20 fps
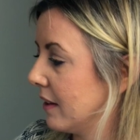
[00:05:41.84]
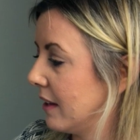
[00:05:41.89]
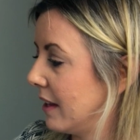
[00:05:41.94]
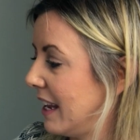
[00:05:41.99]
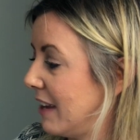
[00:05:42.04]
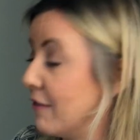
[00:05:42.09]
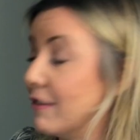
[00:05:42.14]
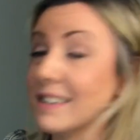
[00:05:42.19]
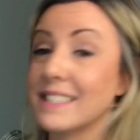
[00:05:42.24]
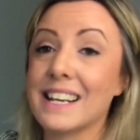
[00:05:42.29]

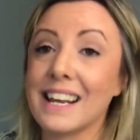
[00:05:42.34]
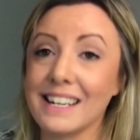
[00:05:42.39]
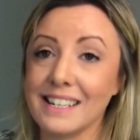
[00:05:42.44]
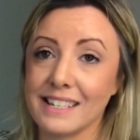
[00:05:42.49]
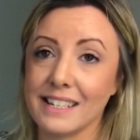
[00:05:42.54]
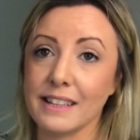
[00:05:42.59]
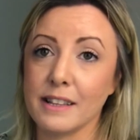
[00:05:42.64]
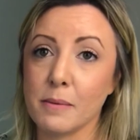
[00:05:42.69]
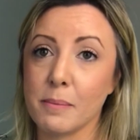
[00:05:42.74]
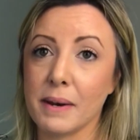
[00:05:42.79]

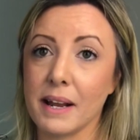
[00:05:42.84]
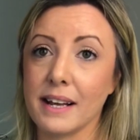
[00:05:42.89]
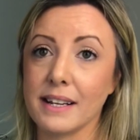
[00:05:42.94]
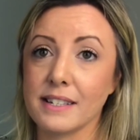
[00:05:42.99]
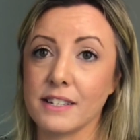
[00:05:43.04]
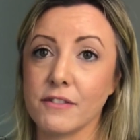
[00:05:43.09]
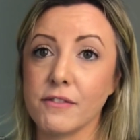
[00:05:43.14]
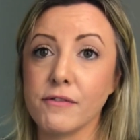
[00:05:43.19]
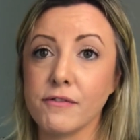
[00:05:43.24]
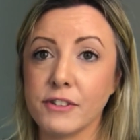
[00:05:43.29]
irritating the
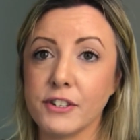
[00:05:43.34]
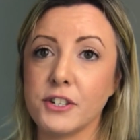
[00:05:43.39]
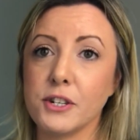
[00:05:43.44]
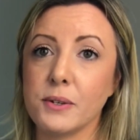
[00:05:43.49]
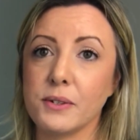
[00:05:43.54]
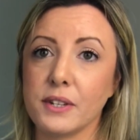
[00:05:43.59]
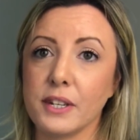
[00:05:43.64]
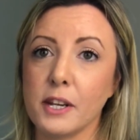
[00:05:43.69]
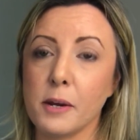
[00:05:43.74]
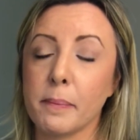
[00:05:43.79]
bladder and
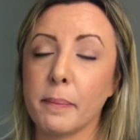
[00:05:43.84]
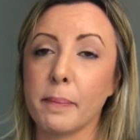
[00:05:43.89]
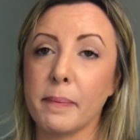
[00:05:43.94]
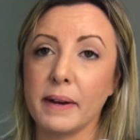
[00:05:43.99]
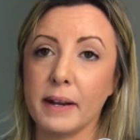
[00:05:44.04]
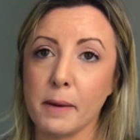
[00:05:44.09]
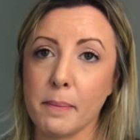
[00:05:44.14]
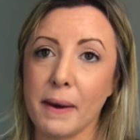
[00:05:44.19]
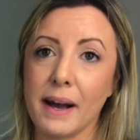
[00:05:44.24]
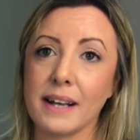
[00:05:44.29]
reducing your
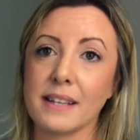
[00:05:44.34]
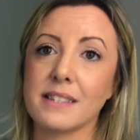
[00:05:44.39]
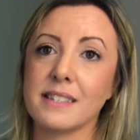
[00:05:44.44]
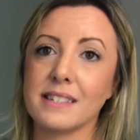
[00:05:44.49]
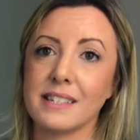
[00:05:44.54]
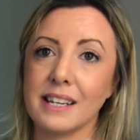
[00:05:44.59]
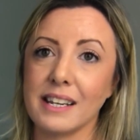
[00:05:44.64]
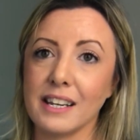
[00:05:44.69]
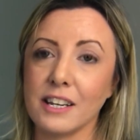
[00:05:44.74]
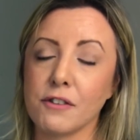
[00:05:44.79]

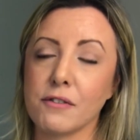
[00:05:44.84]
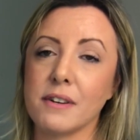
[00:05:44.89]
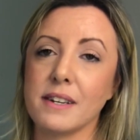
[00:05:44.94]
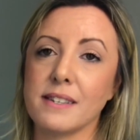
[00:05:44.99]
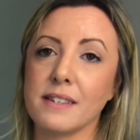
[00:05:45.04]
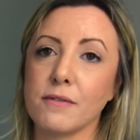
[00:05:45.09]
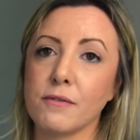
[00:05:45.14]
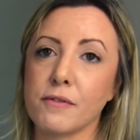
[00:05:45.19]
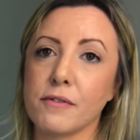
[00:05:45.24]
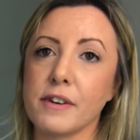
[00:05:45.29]
capacity,
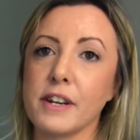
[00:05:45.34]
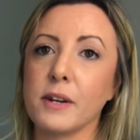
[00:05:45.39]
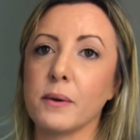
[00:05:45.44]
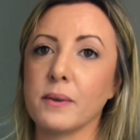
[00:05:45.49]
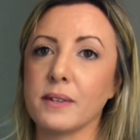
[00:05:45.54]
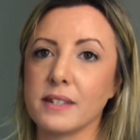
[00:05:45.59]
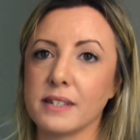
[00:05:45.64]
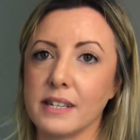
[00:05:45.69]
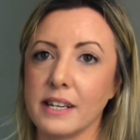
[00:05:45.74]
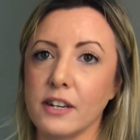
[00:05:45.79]
increasing
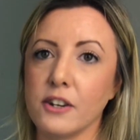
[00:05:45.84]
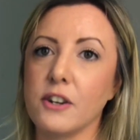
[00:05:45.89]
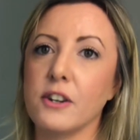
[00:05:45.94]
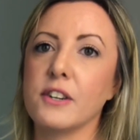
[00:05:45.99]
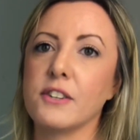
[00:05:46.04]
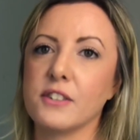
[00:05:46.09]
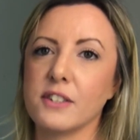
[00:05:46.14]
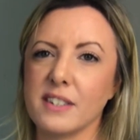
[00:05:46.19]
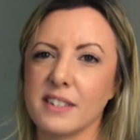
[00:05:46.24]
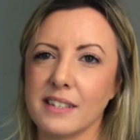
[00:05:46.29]
frequency and
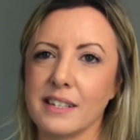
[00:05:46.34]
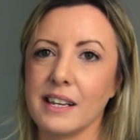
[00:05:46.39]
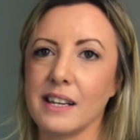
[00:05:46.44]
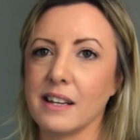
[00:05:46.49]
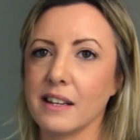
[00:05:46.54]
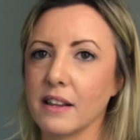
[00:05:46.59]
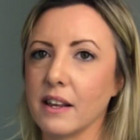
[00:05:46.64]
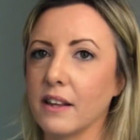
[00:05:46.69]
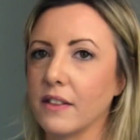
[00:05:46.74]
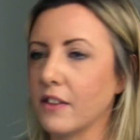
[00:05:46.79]
urgency
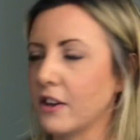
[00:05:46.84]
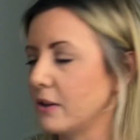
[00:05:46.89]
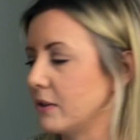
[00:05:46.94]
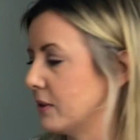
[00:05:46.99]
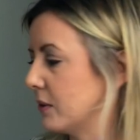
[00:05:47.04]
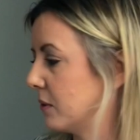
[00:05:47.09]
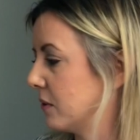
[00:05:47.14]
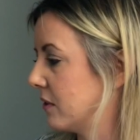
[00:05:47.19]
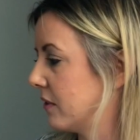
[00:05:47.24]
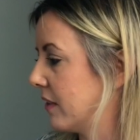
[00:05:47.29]
and those
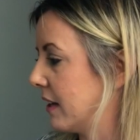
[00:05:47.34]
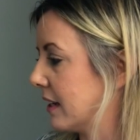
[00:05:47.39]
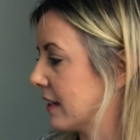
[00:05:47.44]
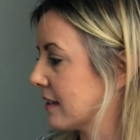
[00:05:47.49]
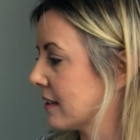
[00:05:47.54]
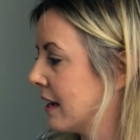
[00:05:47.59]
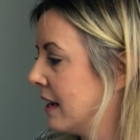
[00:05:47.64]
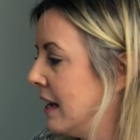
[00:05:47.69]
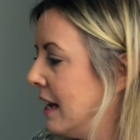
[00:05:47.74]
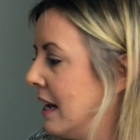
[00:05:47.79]
sorts of
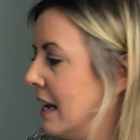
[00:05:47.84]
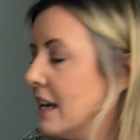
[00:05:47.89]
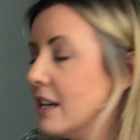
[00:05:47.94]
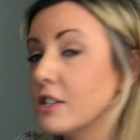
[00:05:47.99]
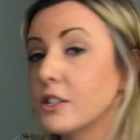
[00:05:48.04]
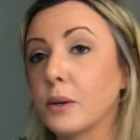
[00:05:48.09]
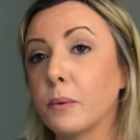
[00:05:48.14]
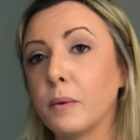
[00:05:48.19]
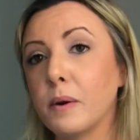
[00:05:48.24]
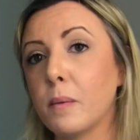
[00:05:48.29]
things.
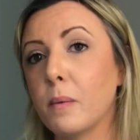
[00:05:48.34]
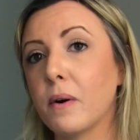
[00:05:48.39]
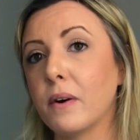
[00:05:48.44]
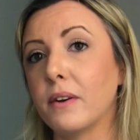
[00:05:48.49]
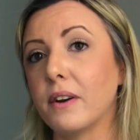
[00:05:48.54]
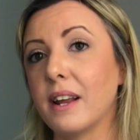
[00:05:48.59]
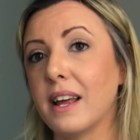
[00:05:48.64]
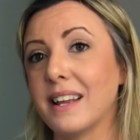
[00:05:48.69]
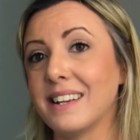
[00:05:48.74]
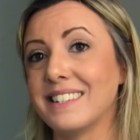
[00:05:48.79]
So we
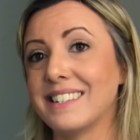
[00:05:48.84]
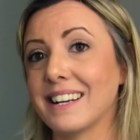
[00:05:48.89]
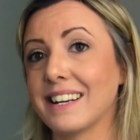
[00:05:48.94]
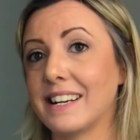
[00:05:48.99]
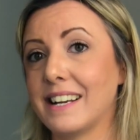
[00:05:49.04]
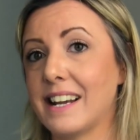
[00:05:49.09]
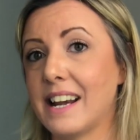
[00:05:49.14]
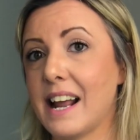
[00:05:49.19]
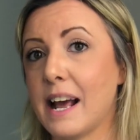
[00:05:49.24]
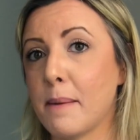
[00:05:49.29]
want a
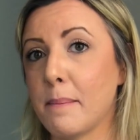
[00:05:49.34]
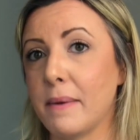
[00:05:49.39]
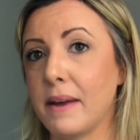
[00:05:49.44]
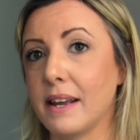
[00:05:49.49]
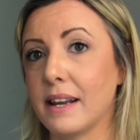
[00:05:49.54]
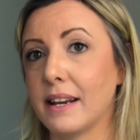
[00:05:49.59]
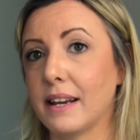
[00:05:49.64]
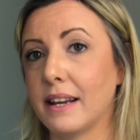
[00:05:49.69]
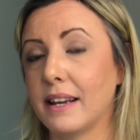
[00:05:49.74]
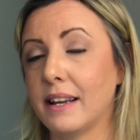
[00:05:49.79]

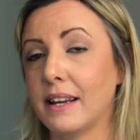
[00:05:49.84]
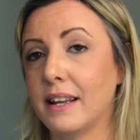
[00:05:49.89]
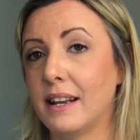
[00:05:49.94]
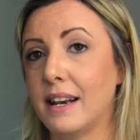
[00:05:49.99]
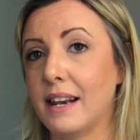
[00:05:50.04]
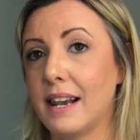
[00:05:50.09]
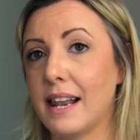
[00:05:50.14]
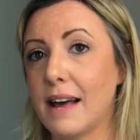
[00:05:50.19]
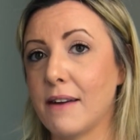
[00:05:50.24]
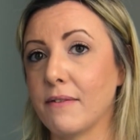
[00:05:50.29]
dynamic
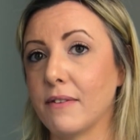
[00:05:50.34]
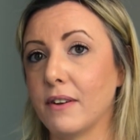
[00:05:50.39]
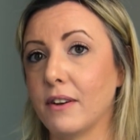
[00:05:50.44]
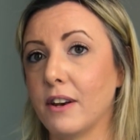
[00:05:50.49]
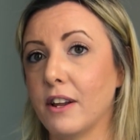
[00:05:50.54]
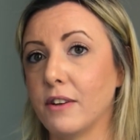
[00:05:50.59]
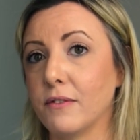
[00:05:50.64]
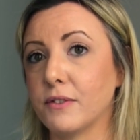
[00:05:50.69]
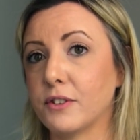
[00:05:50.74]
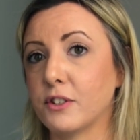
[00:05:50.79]
level
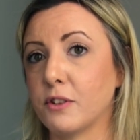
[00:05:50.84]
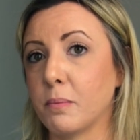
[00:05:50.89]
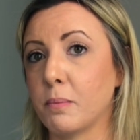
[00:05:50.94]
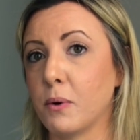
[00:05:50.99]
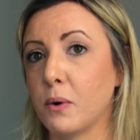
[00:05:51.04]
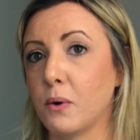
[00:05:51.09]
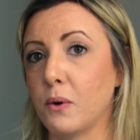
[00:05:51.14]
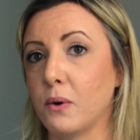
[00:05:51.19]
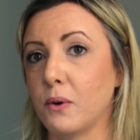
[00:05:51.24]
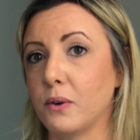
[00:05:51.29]
of
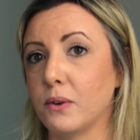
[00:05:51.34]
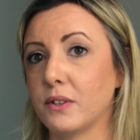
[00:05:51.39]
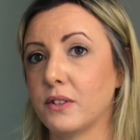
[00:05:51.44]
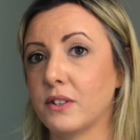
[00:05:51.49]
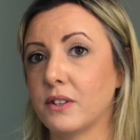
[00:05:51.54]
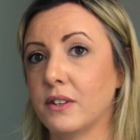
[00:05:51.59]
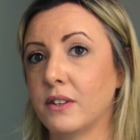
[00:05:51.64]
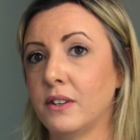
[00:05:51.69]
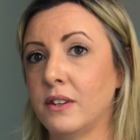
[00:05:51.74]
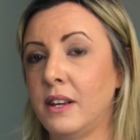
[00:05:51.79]

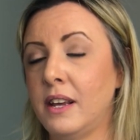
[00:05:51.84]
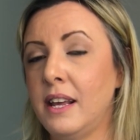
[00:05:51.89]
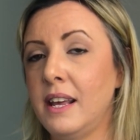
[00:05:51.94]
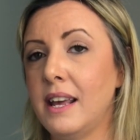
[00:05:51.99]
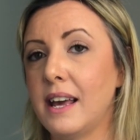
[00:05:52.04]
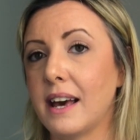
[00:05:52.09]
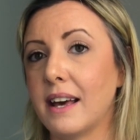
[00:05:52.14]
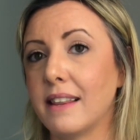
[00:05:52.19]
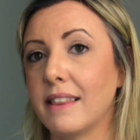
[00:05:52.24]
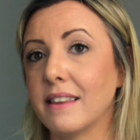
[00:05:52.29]
support,
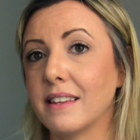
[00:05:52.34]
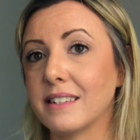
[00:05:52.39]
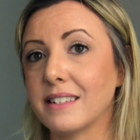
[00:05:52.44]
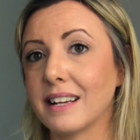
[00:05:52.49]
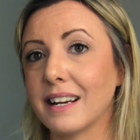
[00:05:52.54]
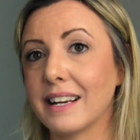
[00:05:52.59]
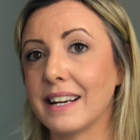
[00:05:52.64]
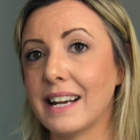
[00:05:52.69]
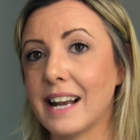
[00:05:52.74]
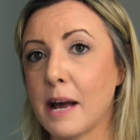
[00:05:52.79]
and the
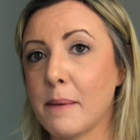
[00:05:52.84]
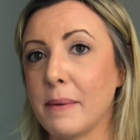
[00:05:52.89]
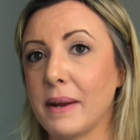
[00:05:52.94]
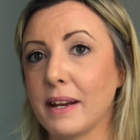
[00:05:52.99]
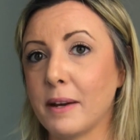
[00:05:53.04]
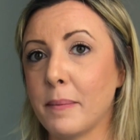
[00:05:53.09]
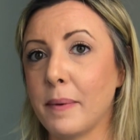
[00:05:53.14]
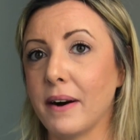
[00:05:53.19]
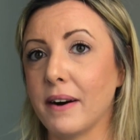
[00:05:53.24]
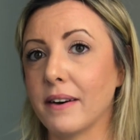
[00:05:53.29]

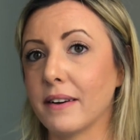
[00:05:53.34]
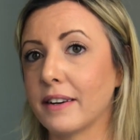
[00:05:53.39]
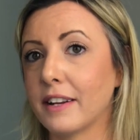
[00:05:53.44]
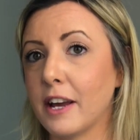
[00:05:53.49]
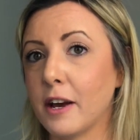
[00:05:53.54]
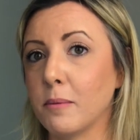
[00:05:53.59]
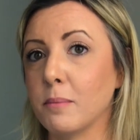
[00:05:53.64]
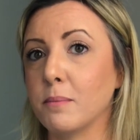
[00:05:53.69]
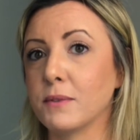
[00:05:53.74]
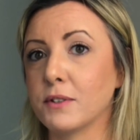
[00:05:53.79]
dynamic part
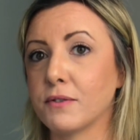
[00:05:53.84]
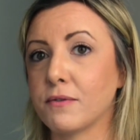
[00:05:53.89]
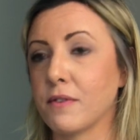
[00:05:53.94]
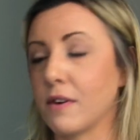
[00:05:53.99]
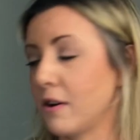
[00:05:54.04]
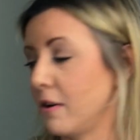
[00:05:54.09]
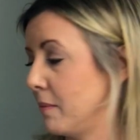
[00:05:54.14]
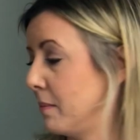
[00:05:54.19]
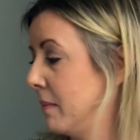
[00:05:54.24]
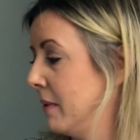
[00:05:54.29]
comes
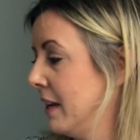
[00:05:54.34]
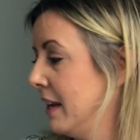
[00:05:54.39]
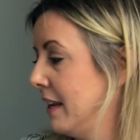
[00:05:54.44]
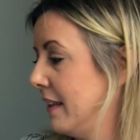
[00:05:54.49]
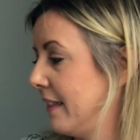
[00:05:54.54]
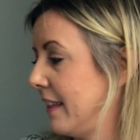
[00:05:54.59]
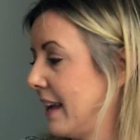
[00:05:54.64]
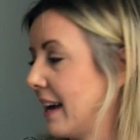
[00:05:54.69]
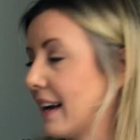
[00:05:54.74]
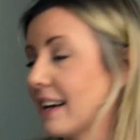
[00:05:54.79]
from
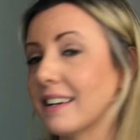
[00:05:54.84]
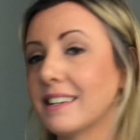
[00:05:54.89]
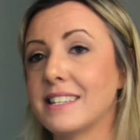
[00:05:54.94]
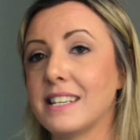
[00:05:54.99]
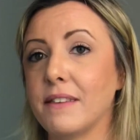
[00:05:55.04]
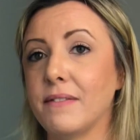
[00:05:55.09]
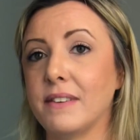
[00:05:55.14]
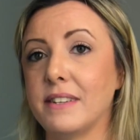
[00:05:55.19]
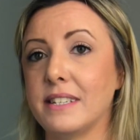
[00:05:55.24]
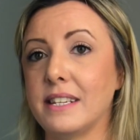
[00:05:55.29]
the
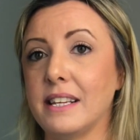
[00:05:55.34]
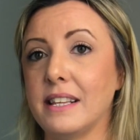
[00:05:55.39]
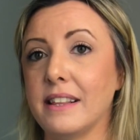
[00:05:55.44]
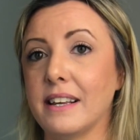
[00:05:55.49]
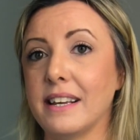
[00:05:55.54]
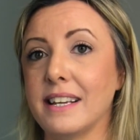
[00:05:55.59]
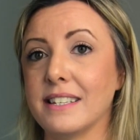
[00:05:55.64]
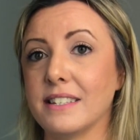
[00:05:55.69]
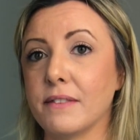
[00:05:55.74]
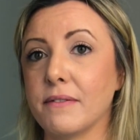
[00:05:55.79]
activity
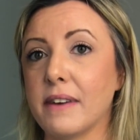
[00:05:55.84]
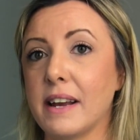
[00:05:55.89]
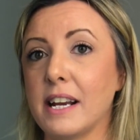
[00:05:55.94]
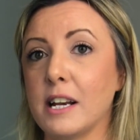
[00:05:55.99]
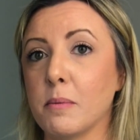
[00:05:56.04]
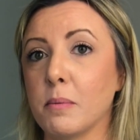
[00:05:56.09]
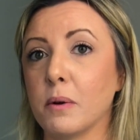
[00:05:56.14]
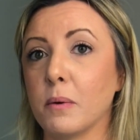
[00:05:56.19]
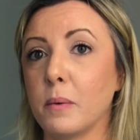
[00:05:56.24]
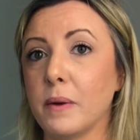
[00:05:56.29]
that is
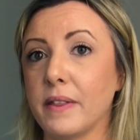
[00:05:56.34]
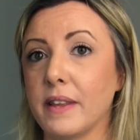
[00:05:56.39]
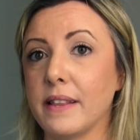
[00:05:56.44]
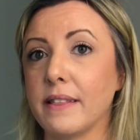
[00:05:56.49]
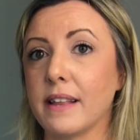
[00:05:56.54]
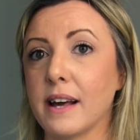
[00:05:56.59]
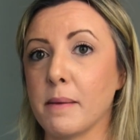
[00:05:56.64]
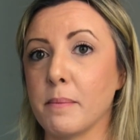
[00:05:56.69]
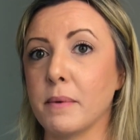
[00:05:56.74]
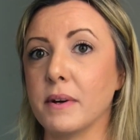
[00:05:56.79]
available within
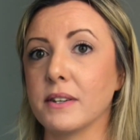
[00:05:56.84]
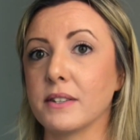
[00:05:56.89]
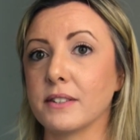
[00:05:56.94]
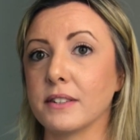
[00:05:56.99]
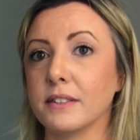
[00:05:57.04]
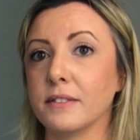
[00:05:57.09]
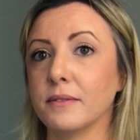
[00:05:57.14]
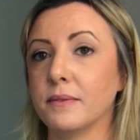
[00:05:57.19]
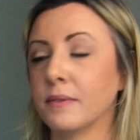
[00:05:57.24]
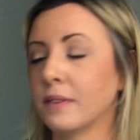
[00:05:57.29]
that
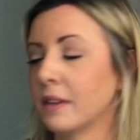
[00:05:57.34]
muscle.